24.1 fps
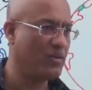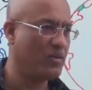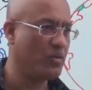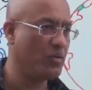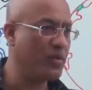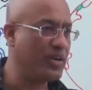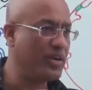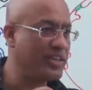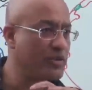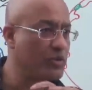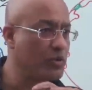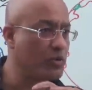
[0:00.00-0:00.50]

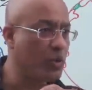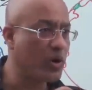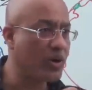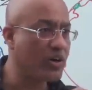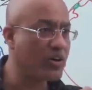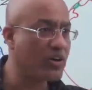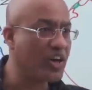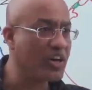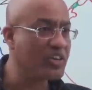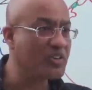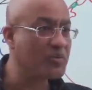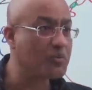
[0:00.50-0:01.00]
vesicular
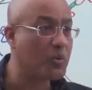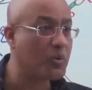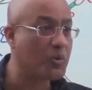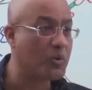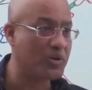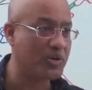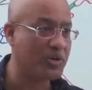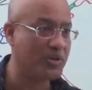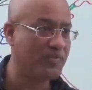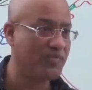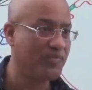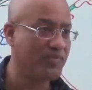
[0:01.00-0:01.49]

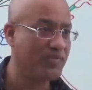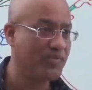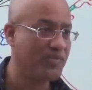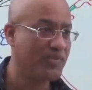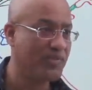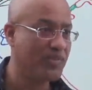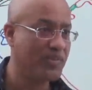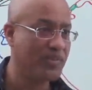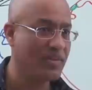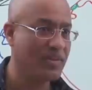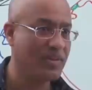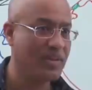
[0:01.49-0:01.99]
transport.
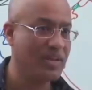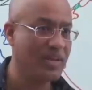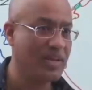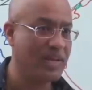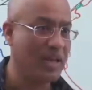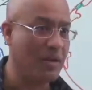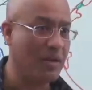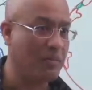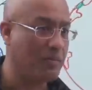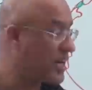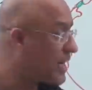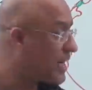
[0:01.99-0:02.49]

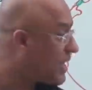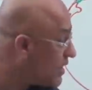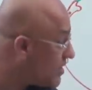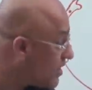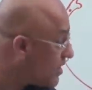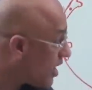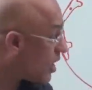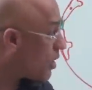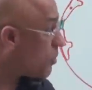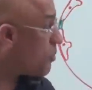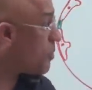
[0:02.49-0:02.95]
But other